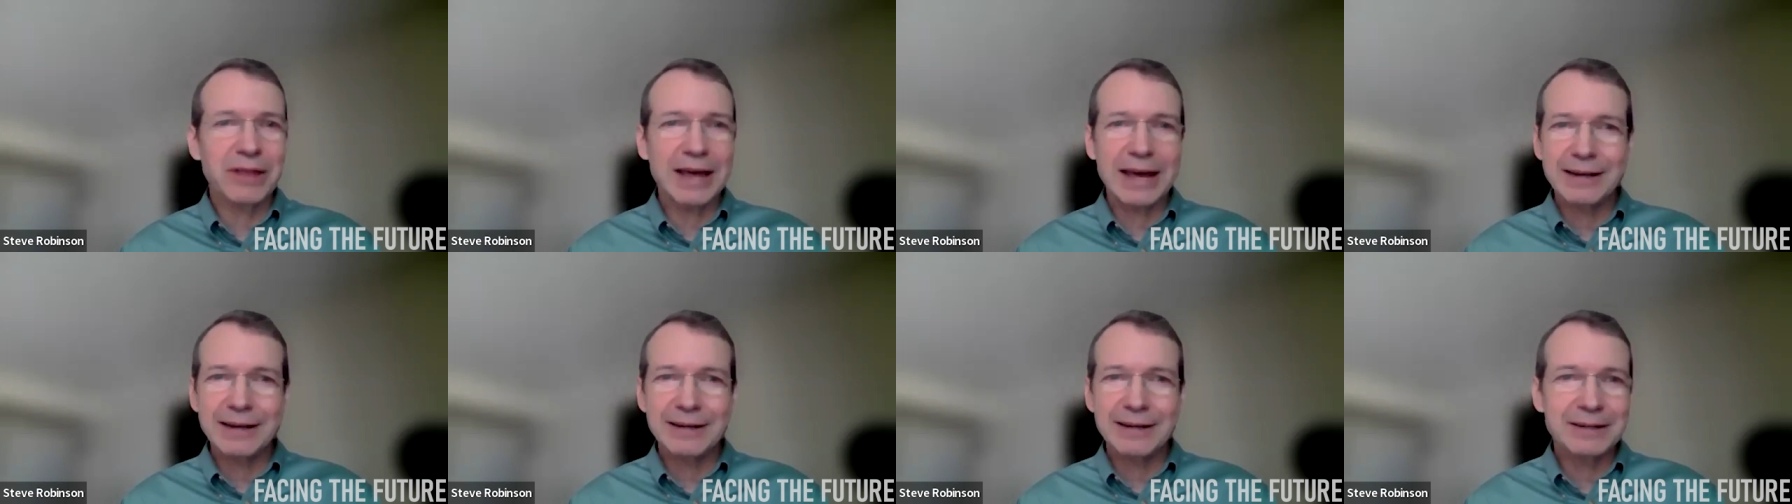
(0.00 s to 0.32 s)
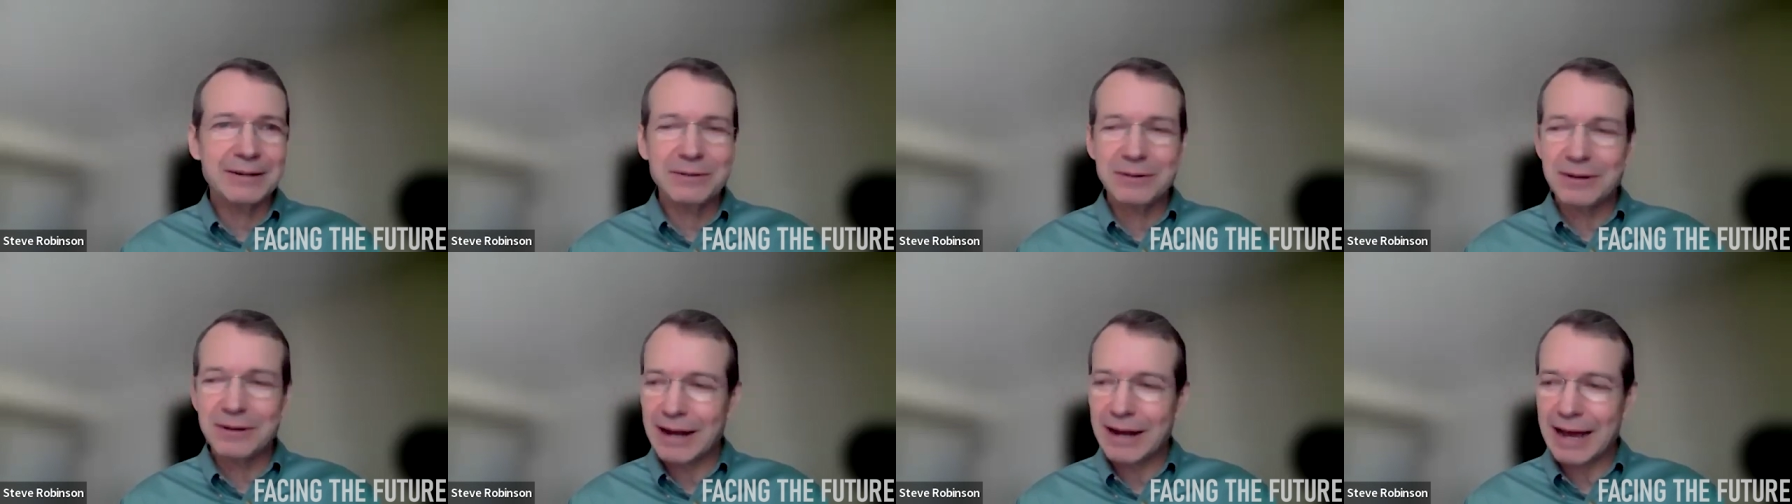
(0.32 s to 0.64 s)
that
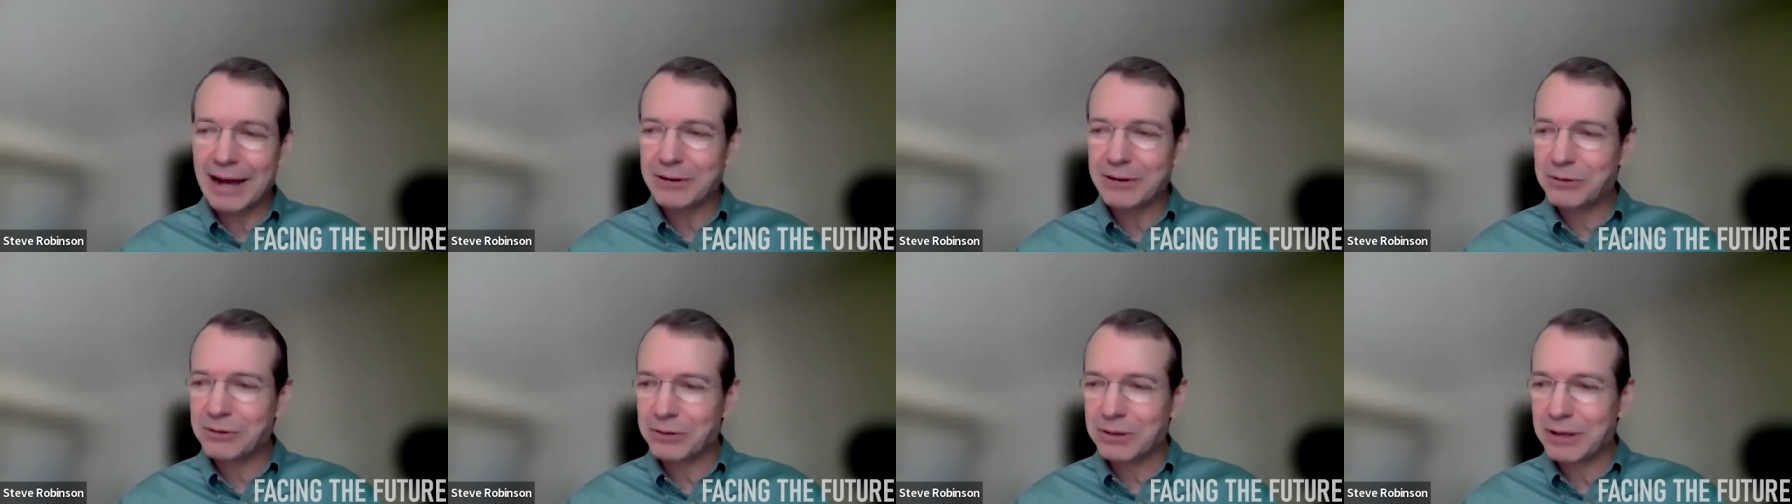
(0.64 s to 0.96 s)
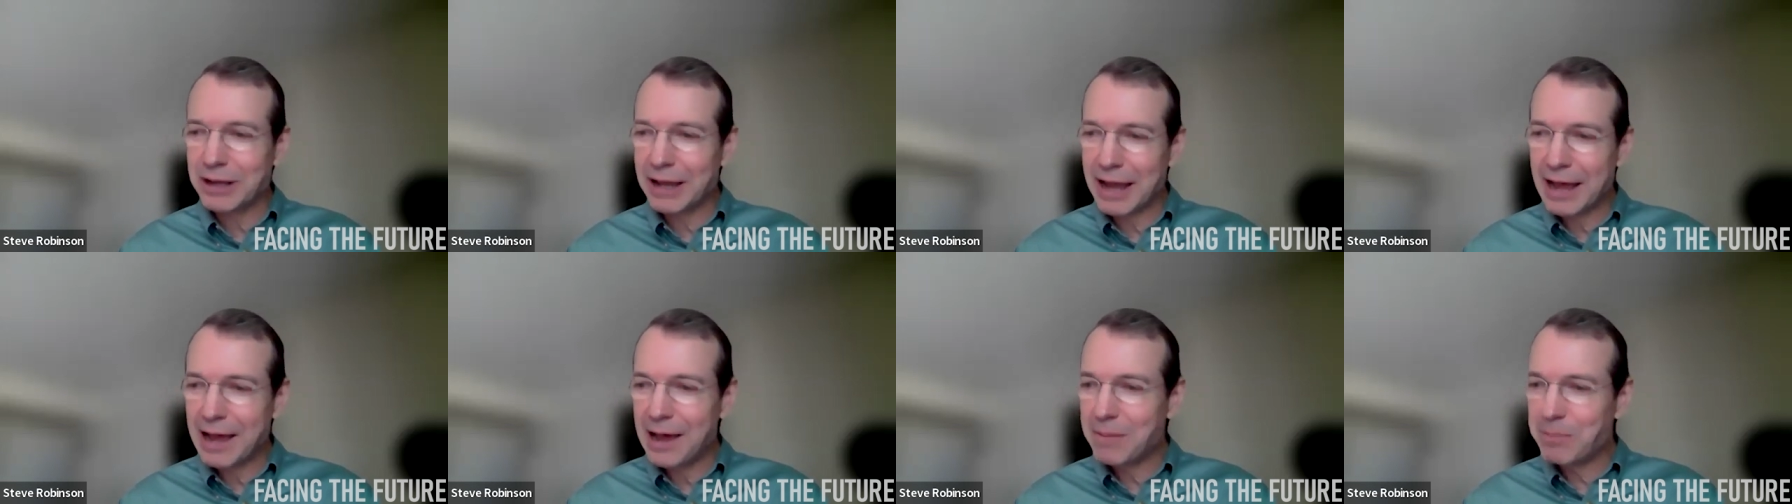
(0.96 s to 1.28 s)
didn't actually
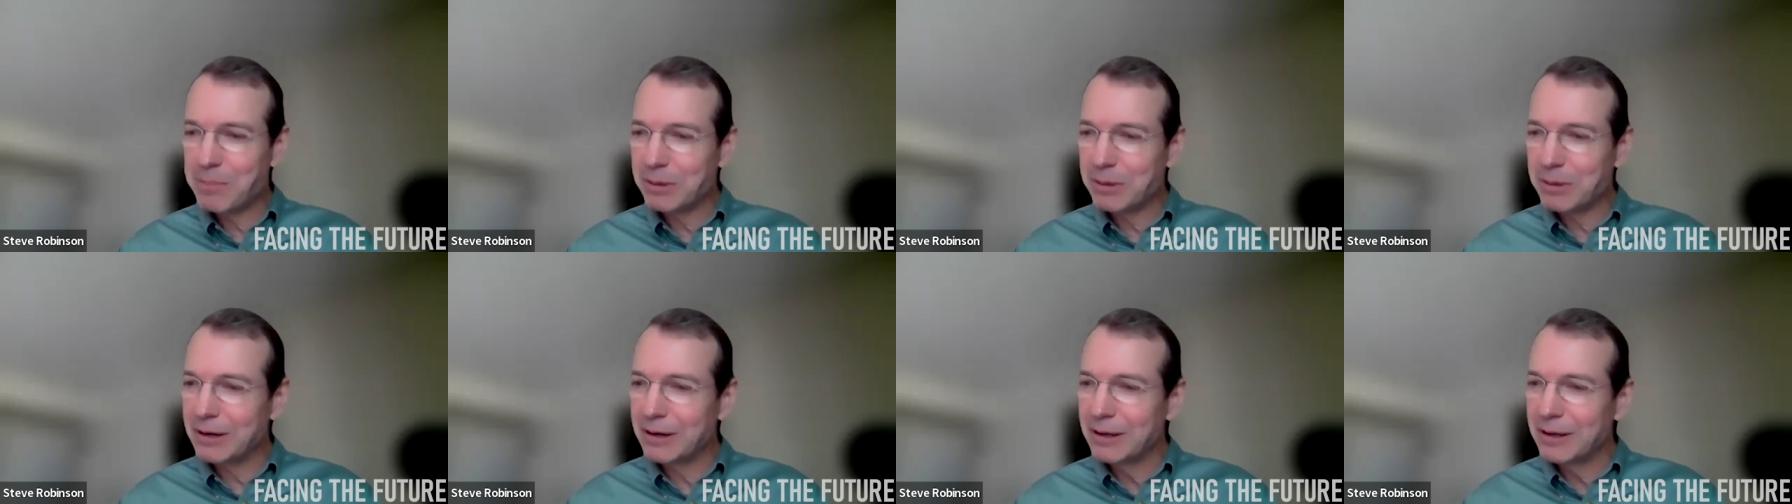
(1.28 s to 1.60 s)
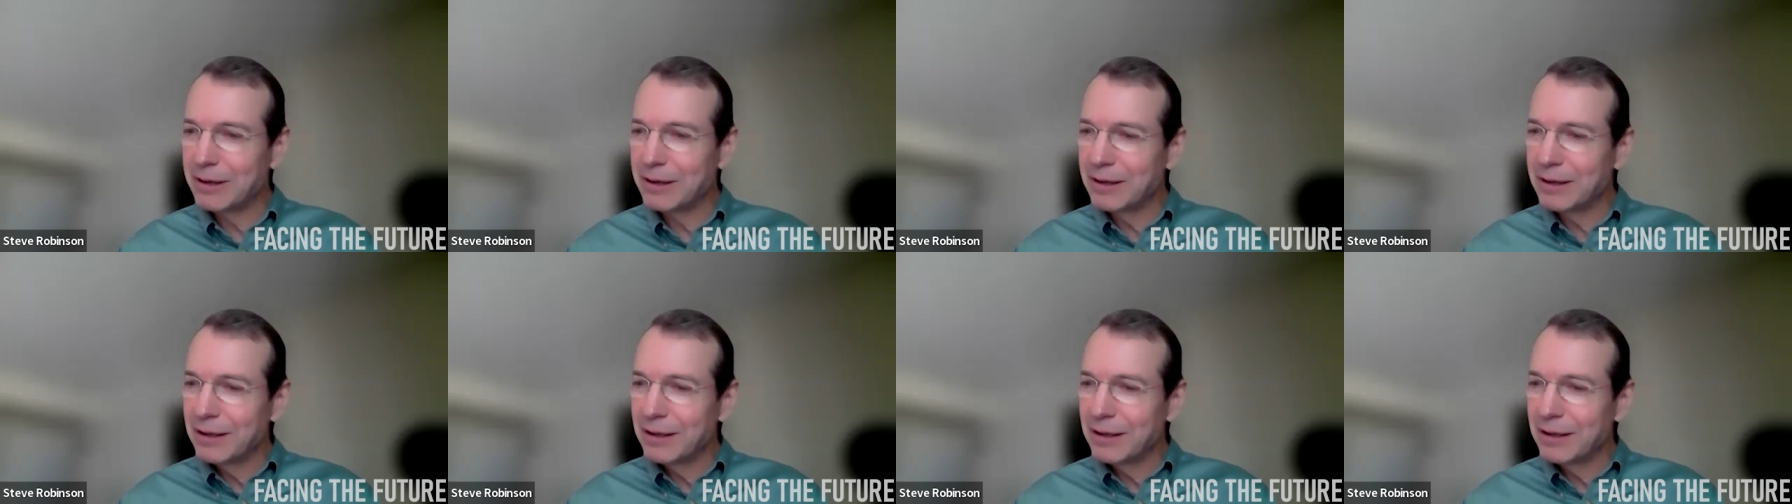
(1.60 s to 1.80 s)
happen.